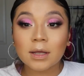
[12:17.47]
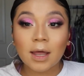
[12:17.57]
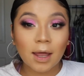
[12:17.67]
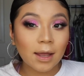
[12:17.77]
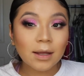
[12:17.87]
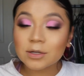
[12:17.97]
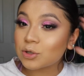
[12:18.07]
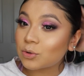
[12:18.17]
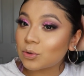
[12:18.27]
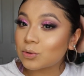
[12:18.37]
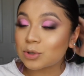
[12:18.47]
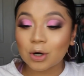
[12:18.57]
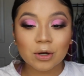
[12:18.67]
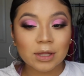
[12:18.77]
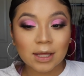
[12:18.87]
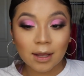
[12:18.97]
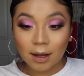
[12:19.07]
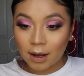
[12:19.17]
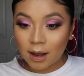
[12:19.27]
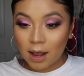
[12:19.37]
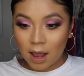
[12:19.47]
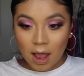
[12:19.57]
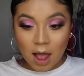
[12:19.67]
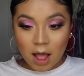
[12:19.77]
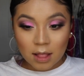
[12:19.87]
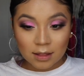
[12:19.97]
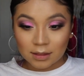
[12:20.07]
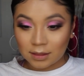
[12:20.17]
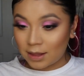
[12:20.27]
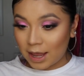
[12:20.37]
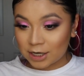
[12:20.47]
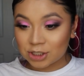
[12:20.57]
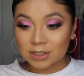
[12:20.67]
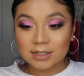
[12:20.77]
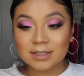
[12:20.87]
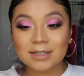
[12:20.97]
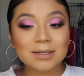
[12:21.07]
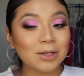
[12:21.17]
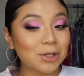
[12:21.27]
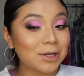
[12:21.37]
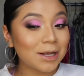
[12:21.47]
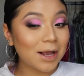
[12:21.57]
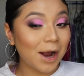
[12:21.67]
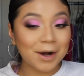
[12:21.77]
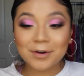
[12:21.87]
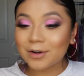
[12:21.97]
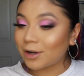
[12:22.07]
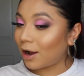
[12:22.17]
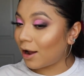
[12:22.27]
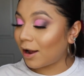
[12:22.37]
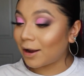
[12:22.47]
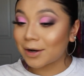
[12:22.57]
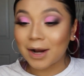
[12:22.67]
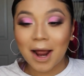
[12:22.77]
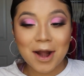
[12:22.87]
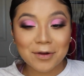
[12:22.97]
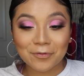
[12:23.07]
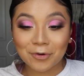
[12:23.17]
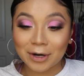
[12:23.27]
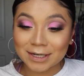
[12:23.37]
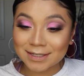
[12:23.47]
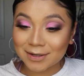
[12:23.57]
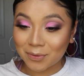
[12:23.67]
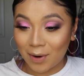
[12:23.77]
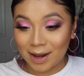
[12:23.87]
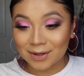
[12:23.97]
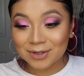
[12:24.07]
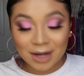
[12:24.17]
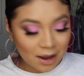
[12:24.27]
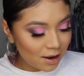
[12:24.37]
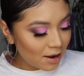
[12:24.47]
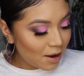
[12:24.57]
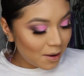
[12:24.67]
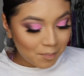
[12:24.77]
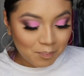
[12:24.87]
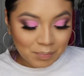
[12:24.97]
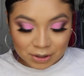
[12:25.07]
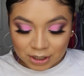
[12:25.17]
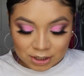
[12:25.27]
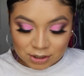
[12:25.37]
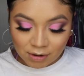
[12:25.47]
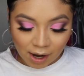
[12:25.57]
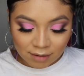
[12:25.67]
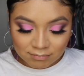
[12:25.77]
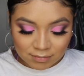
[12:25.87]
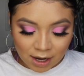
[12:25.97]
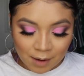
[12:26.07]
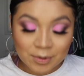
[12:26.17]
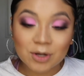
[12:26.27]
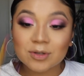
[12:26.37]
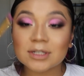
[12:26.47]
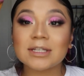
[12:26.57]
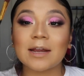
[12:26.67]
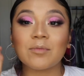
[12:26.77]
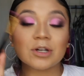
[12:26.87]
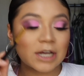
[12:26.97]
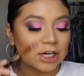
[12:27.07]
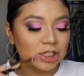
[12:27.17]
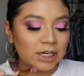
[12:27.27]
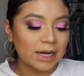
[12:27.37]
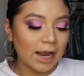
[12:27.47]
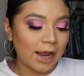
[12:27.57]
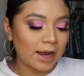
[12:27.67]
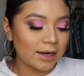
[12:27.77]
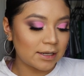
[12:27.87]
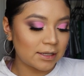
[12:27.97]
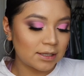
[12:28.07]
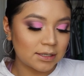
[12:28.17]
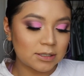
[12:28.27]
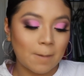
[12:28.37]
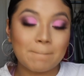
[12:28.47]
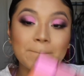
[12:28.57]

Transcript: Okay, so those are the lashes. This look kind of got kind of crazy and wild, but that's alright. I'm going to use the same brush actually and add this,